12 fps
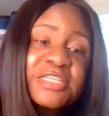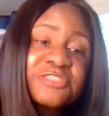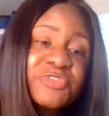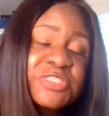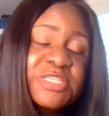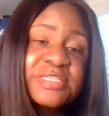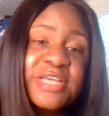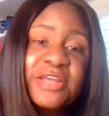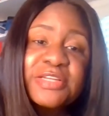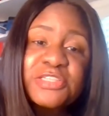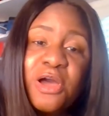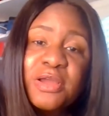for sitting down
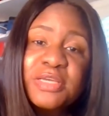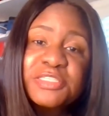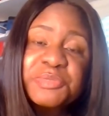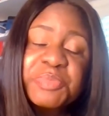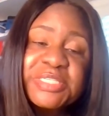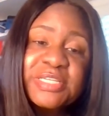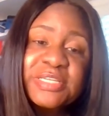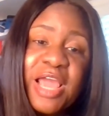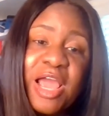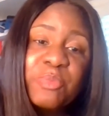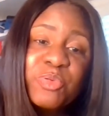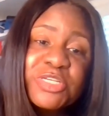and talking to me today.
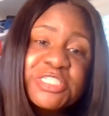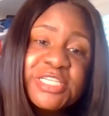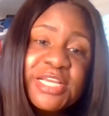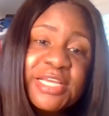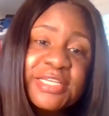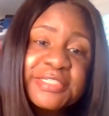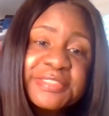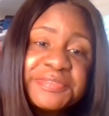I appreciate it.